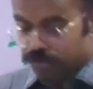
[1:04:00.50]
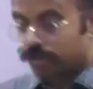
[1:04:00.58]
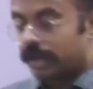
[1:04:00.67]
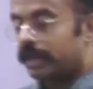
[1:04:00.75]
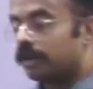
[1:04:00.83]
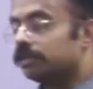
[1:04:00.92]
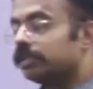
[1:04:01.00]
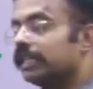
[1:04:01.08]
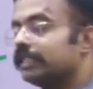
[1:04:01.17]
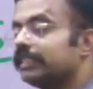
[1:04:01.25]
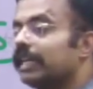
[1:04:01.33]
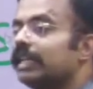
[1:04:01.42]
So, and also
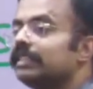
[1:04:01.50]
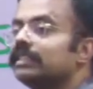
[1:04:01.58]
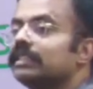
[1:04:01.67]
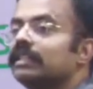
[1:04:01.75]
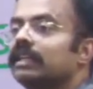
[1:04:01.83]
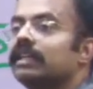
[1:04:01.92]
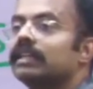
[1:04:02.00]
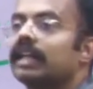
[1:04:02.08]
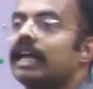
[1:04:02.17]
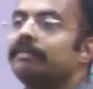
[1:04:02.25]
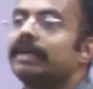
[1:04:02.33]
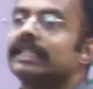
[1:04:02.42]
it says
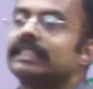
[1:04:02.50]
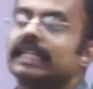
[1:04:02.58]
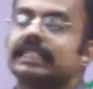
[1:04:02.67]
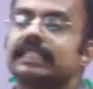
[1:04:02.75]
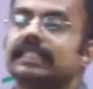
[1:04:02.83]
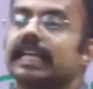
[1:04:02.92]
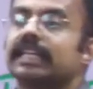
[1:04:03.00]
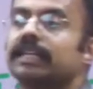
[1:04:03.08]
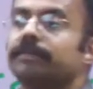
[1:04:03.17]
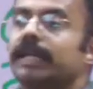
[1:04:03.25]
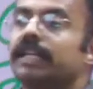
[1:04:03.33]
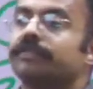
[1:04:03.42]
climate change is
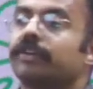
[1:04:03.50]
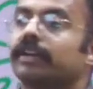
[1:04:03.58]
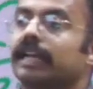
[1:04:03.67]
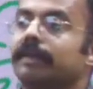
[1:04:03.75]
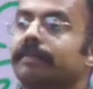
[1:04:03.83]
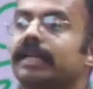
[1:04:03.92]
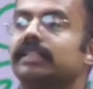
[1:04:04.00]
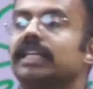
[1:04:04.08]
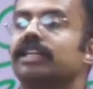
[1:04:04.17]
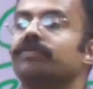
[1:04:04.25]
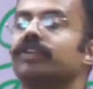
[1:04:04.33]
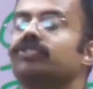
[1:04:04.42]
taking place. For climate
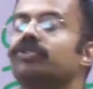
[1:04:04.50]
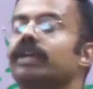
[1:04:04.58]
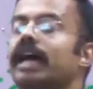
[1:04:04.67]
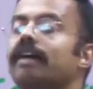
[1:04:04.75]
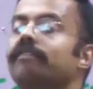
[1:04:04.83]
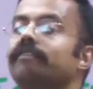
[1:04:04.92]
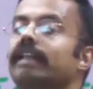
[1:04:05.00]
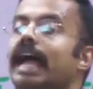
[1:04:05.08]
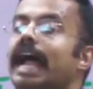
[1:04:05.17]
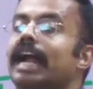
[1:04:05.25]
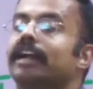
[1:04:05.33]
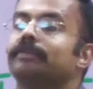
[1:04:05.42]
change, we should have
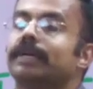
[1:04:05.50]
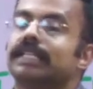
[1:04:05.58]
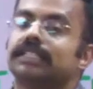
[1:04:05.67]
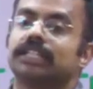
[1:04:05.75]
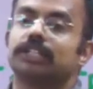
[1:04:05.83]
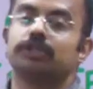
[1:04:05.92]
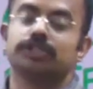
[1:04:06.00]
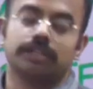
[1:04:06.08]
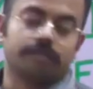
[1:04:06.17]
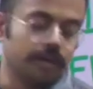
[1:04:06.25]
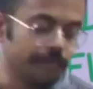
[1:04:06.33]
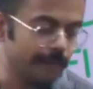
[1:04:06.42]
land-based
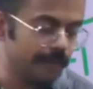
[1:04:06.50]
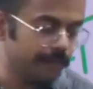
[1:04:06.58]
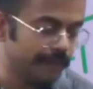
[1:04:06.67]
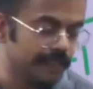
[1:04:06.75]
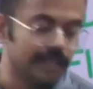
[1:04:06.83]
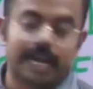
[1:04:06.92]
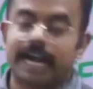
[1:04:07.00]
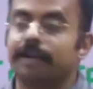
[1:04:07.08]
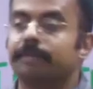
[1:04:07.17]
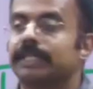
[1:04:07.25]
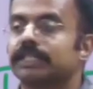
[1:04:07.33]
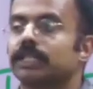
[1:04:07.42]
solution. What will be the
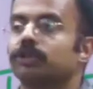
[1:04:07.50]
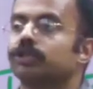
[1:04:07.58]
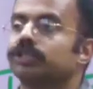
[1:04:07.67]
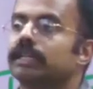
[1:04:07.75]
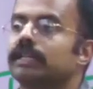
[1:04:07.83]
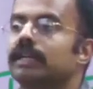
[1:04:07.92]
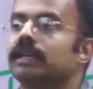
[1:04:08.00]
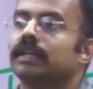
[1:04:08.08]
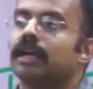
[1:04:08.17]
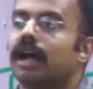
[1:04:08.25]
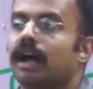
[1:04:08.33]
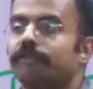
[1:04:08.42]
land-based solution?
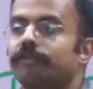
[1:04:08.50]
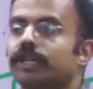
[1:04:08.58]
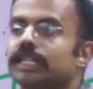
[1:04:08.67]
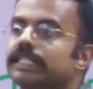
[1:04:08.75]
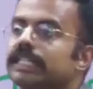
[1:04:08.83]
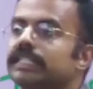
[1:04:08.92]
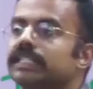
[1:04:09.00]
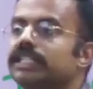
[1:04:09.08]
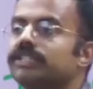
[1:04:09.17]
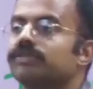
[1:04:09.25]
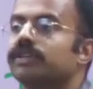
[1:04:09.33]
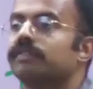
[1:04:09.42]
Afforestation
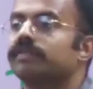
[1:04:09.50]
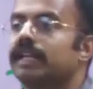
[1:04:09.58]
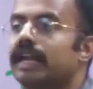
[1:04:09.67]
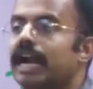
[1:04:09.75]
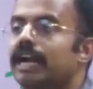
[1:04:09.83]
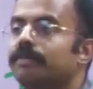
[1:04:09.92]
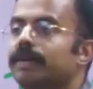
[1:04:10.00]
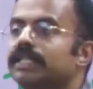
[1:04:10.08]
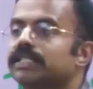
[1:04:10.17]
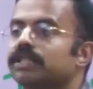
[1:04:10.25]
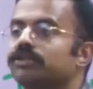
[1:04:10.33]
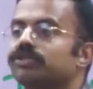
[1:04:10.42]
is one of the
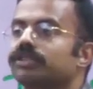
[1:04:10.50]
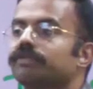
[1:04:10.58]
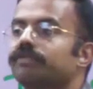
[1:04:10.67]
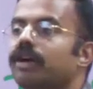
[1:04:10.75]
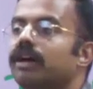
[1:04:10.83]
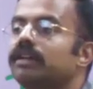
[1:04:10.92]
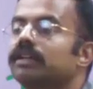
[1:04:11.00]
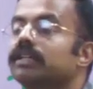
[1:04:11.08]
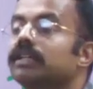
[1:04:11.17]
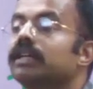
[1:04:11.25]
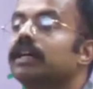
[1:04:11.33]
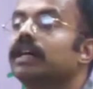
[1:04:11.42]
land-based solution for
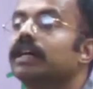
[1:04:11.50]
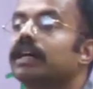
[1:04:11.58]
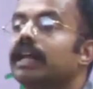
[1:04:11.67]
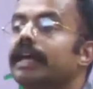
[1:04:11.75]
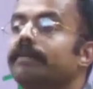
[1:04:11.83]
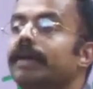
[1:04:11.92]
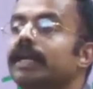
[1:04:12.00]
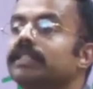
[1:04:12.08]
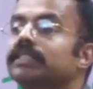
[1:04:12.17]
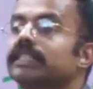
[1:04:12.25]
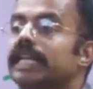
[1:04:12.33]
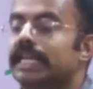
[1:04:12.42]

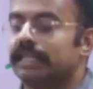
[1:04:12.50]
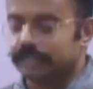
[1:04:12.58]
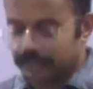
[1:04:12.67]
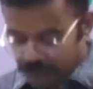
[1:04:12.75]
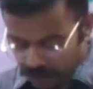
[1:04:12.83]
climate change.